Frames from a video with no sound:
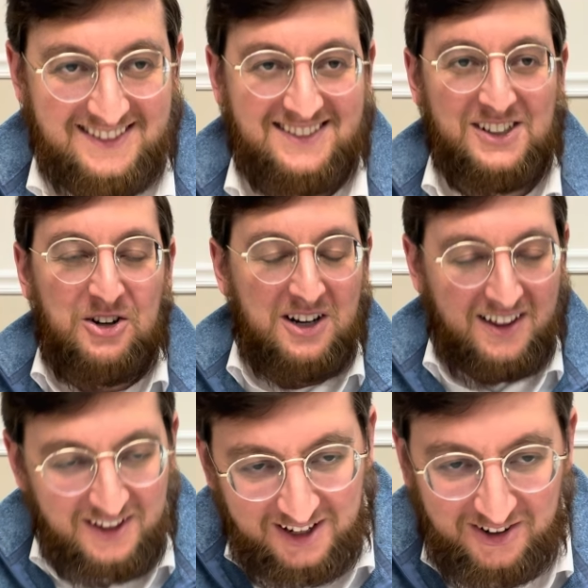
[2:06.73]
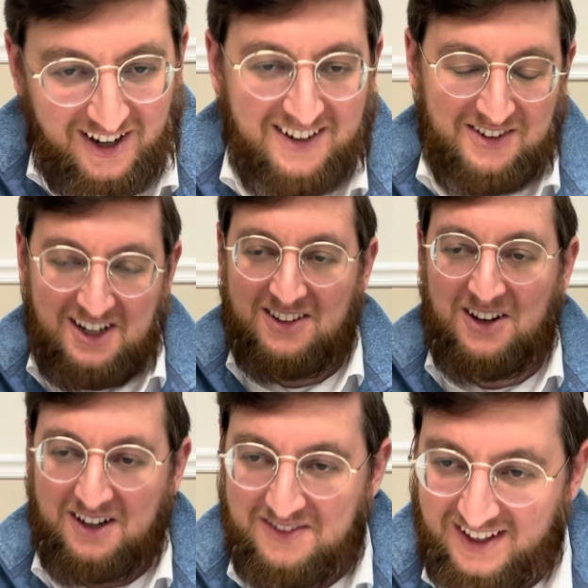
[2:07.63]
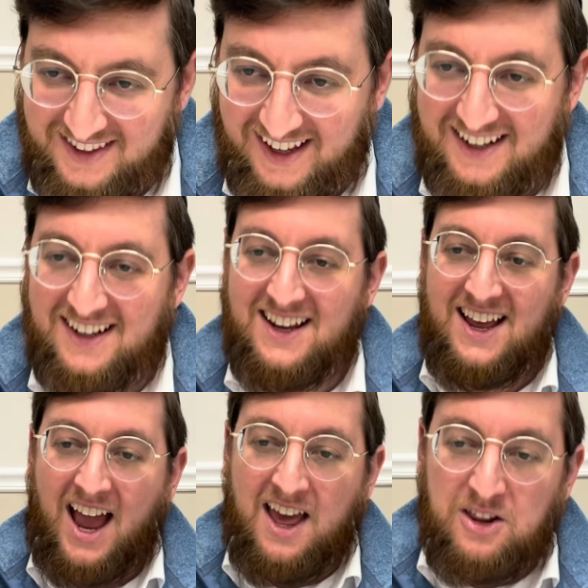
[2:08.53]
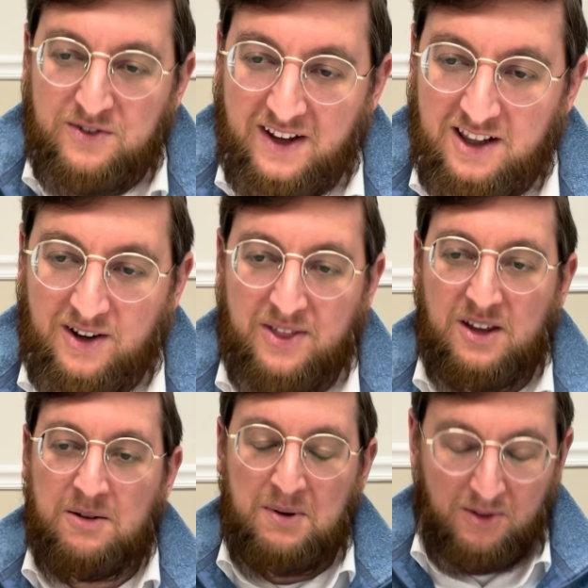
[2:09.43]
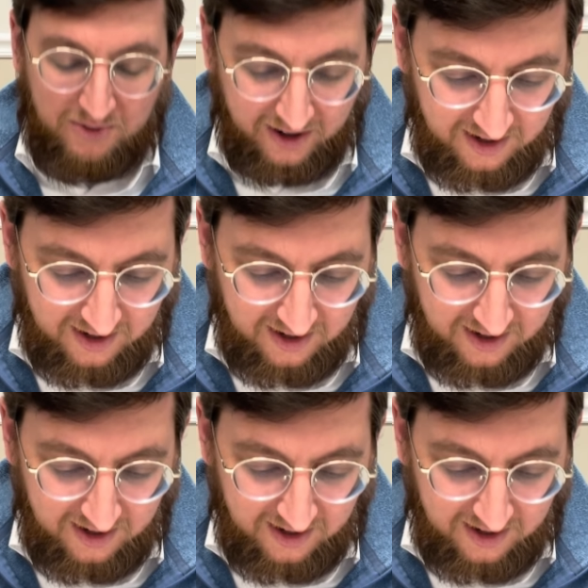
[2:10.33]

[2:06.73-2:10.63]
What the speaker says: Yehuda, I think you're right. We're going to talk about that. Elu ve'elu, I think you're both right.